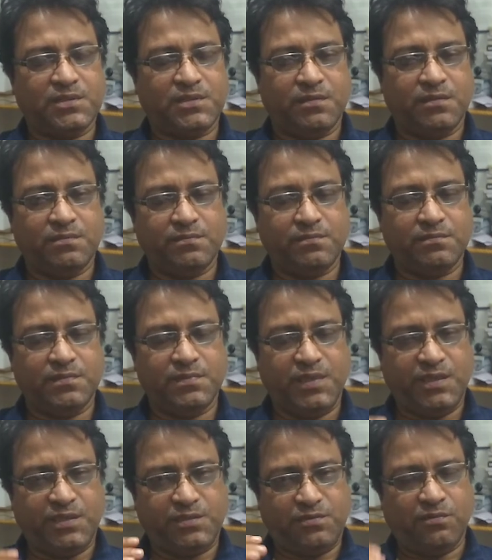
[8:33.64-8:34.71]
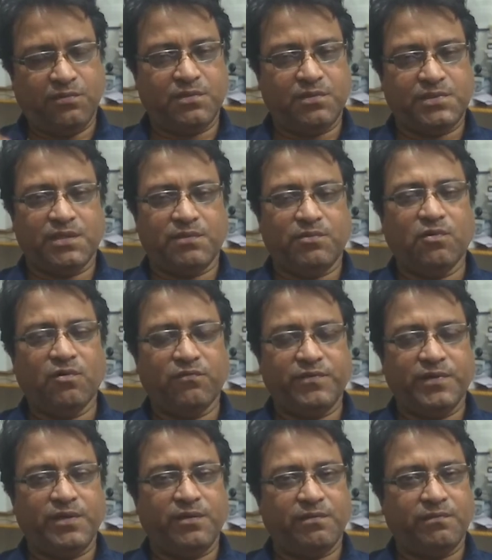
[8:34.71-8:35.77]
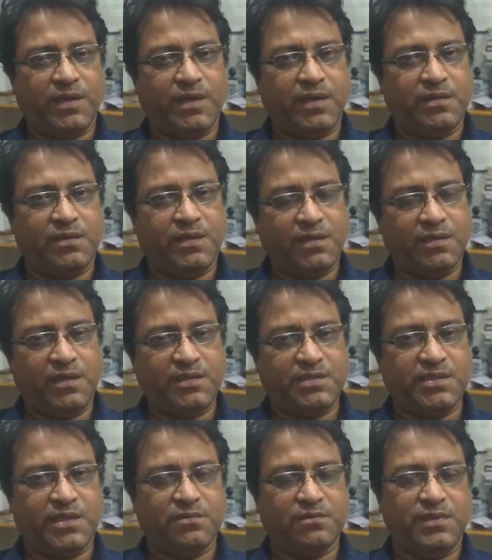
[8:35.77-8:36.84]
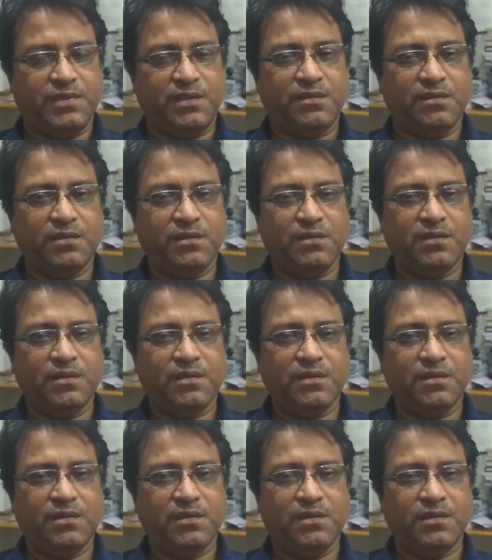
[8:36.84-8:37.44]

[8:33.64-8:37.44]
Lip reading: just restore some hope in your mind and listen to me.